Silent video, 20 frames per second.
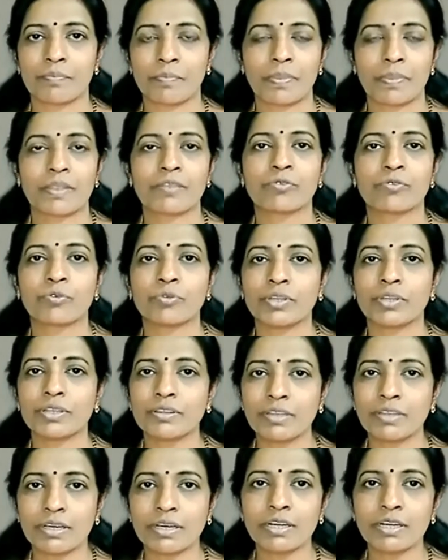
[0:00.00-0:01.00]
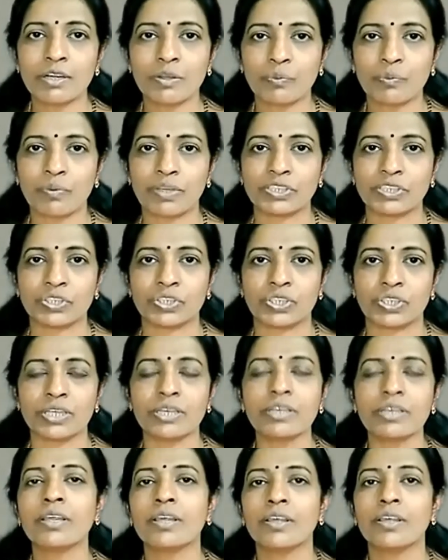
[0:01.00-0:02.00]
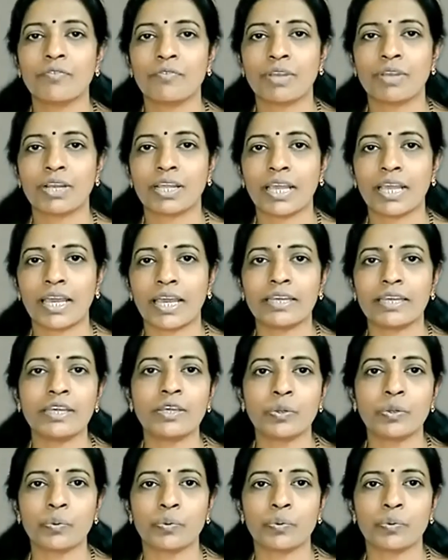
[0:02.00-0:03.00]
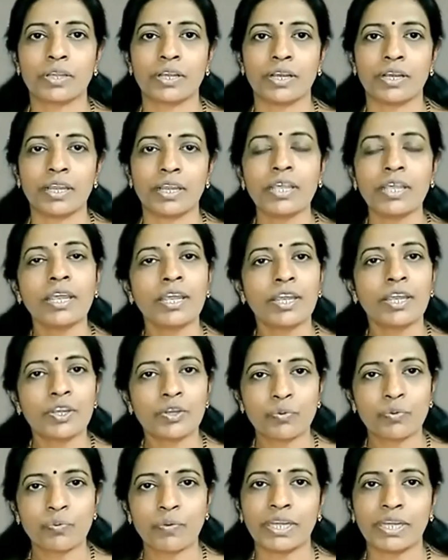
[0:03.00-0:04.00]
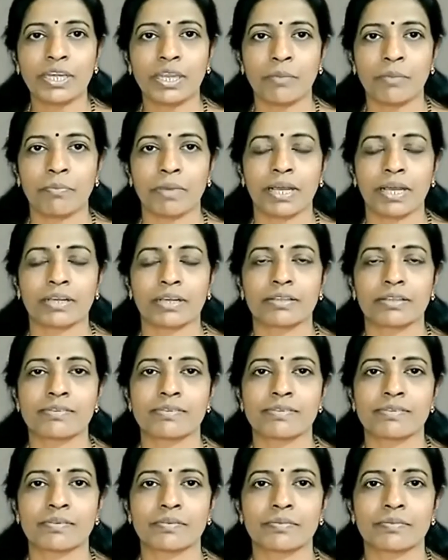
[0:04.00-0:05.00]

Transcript: So the third question will carry totally 20 marks.